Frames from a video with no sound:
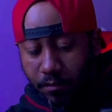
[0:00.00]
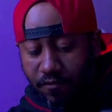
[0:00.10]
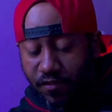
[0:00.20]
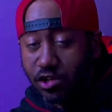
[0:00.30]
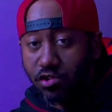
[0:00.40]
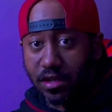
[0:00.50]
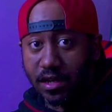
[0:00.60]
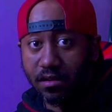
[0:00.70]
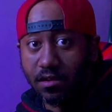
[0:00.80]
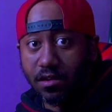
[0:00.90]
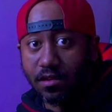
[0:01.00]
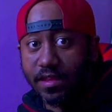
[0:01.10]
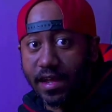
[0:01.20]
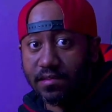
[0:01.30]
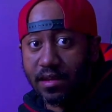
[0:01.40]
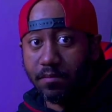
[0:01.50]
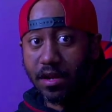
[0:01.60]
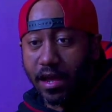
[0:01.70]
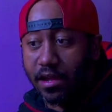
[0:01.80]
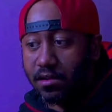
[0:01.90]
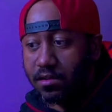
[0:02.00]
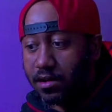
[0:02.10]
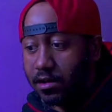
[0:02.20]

eventually that same night,